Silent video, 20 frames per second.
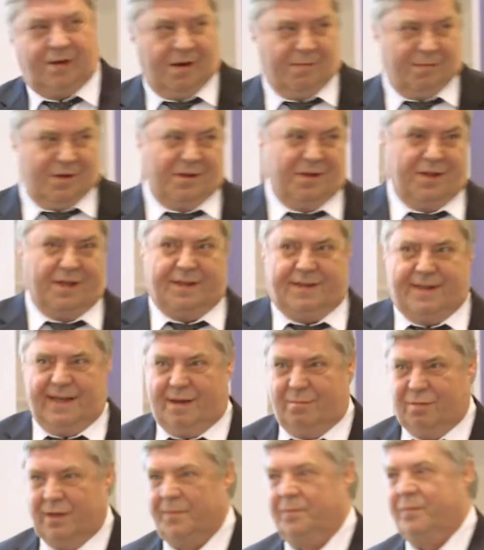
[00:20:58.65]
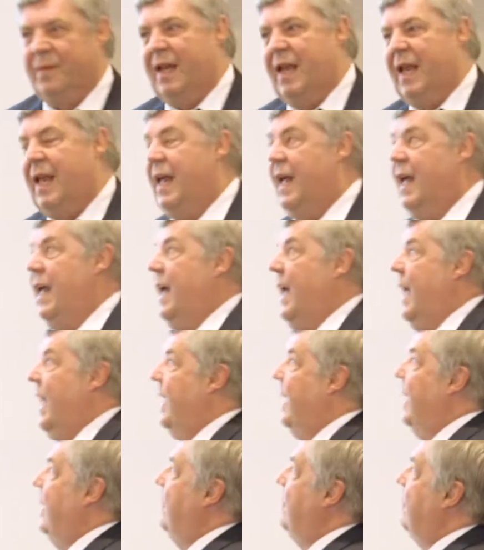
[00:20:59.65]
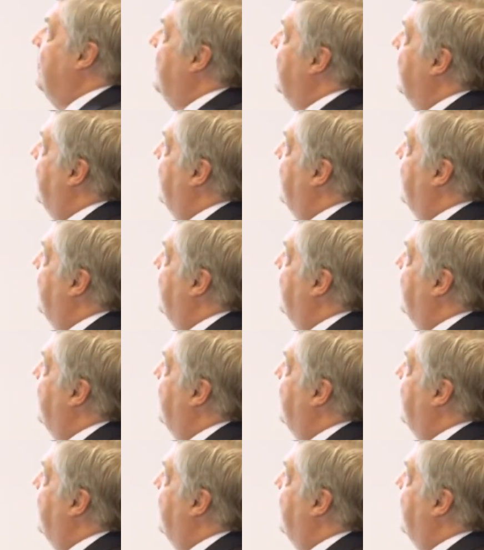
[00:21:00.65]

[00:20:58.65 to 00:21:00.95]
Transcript: come on the table. And I took the